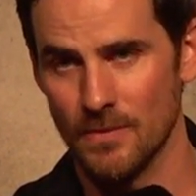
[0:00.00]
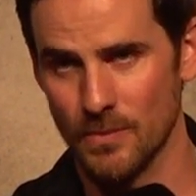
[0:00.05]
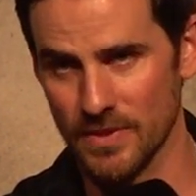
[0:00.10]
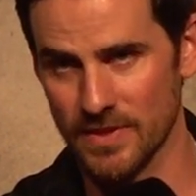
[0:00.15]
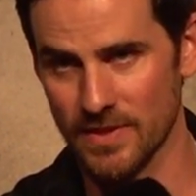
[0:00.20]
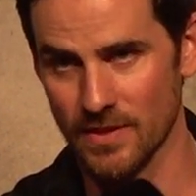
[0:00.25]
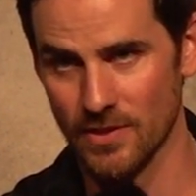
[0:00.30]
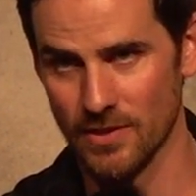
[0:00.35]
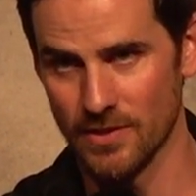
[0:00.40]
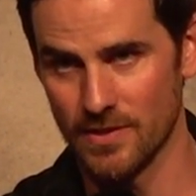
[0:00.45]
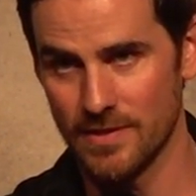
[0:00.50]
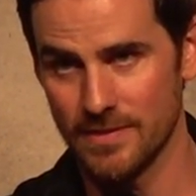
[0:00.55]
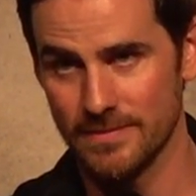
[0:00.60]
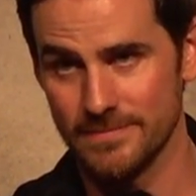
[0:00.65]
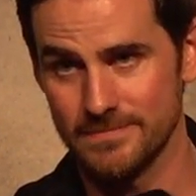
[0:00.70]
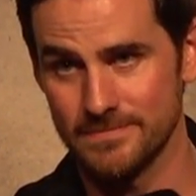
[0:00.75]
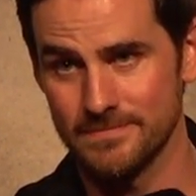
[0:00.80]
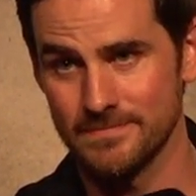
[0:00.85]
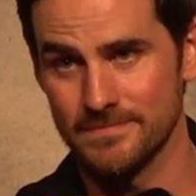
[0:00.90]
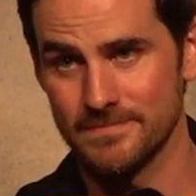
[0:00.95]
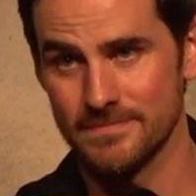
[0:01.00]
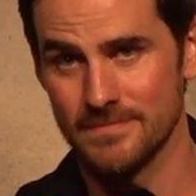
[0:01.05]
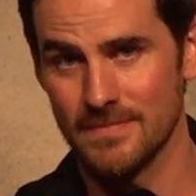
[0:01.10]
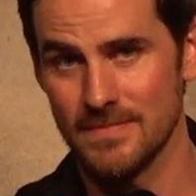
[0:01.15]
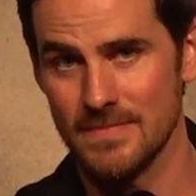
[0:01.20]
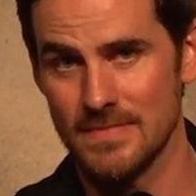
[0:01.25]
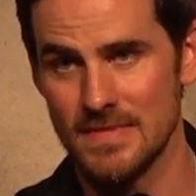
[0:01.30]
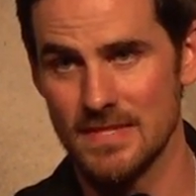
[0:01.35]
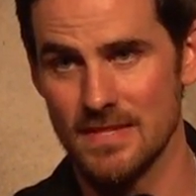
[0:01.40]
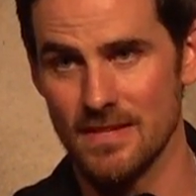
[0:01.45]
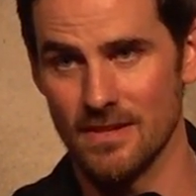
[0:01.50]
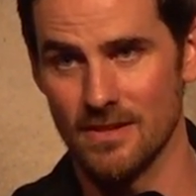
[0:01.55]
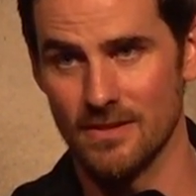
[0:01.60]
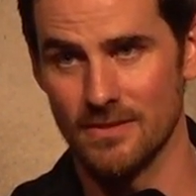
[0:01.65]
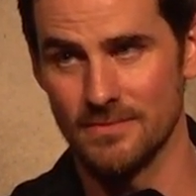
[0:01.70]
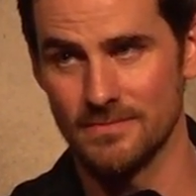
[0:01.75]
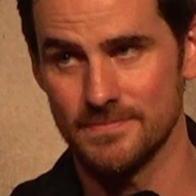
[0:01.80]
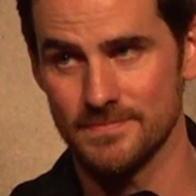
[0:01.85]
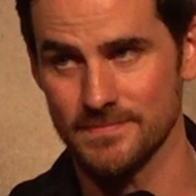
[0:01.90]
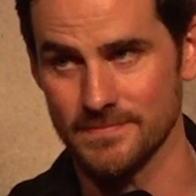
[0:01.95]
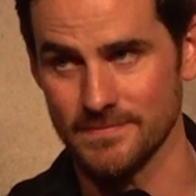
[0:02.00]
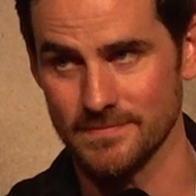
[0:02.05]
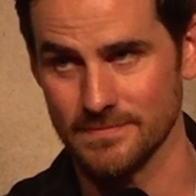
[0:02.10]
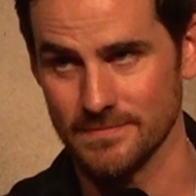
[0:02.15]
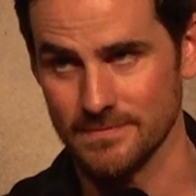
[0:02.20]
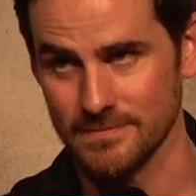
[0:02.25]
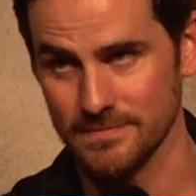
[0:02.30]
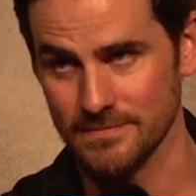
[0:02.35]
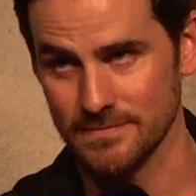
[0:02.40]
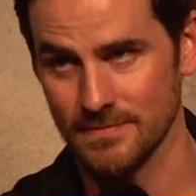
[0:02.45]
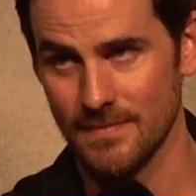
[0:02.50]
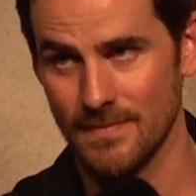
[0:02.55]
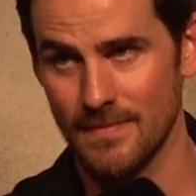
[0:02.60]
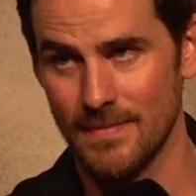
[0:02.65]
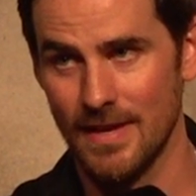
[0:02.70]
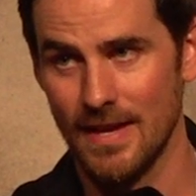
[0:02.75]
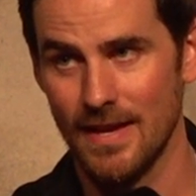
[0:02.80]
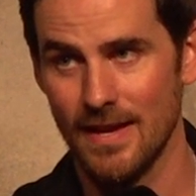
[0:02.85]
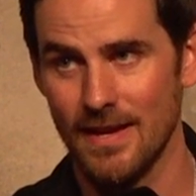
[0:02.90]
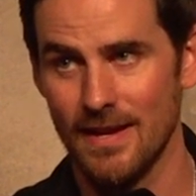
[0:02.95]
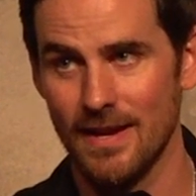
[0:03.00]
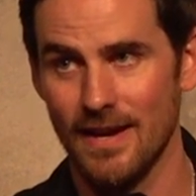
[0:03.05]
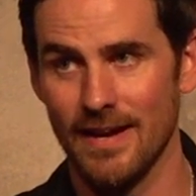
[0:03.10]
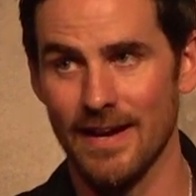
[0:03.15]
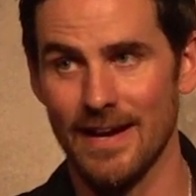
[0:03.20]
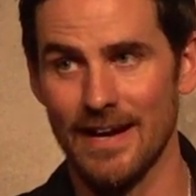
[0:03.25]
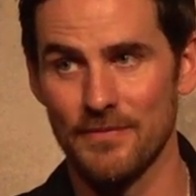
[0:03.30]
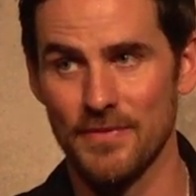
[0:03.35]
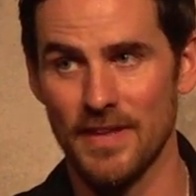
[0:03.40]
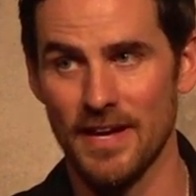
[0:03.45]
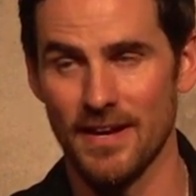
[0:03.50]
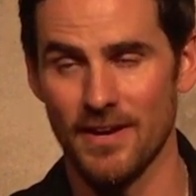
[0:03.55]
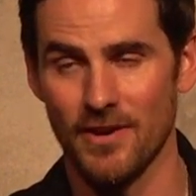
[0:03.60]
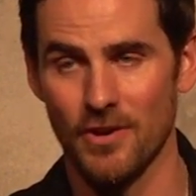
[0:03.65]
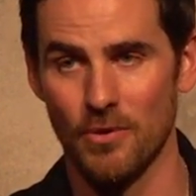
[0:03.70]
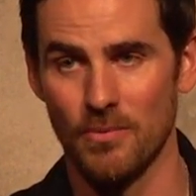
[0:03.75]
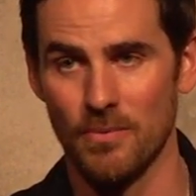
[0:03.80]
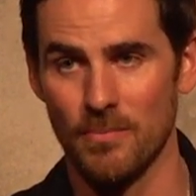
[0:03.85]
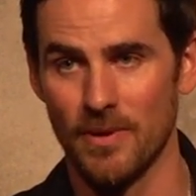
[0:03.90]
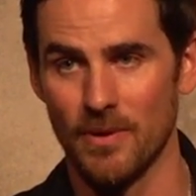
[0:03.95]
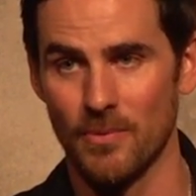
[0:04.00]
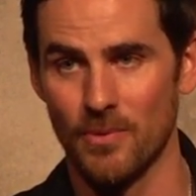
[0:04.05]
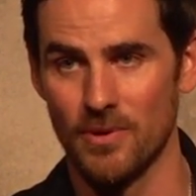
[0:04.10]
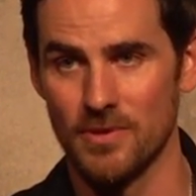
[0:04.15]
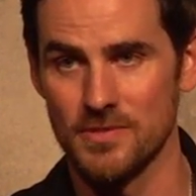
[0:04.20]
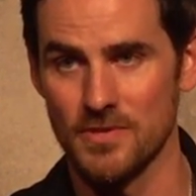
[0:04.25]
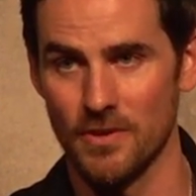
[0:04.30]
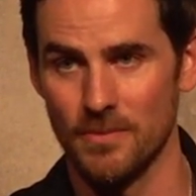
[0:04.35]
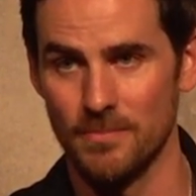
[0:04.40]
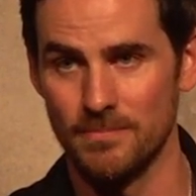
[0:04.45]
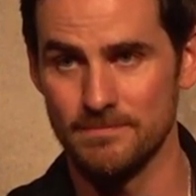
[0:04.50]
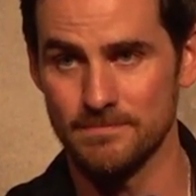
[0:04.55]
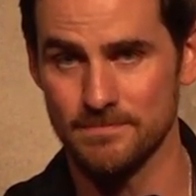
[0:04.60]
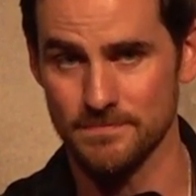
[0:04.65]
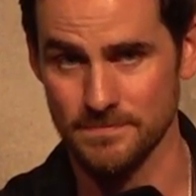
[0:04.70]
With the hook. So I have that at home in my wardrobe.